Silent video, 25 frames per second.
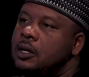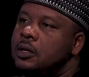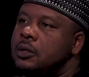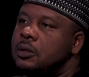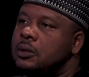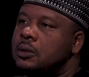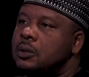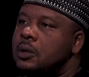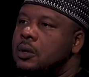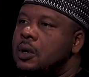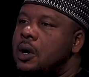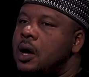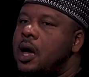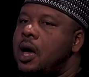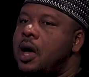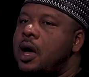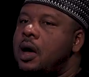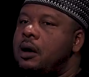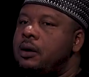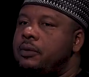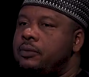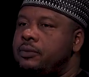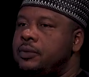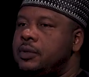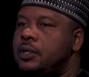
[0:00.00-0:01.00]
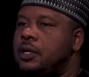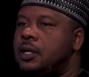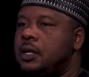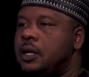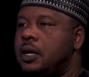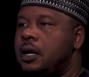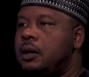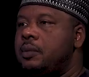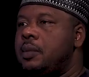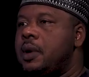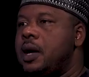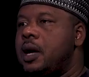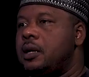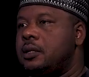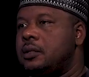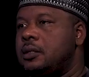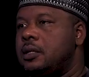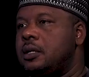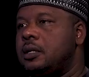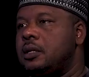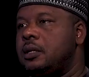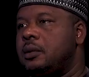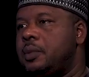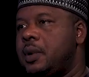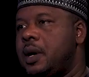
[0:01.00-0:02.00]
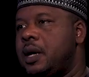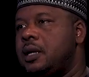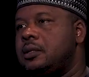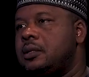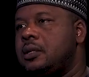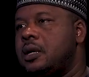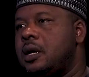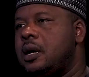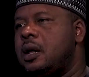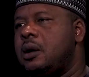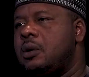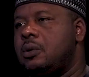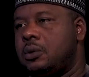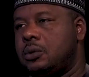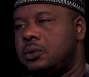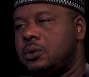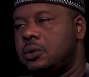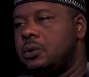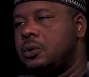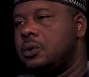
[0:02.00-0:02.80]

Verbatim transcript: So I have declared my asset in the past, and I also do